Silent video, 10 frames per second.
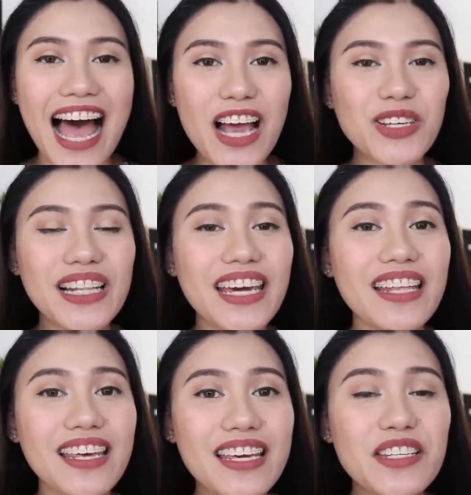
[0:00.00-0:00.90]
Actually,
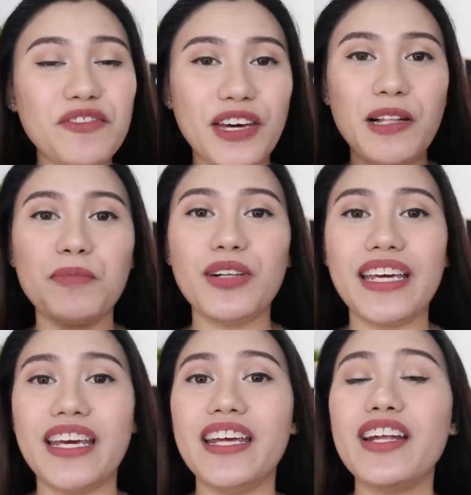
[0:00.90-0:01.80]
it is available
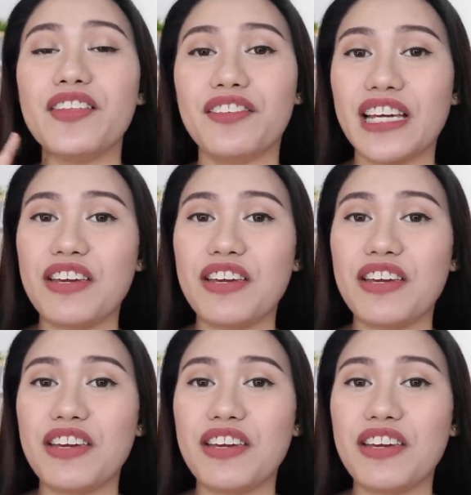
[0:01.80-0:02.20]
in 3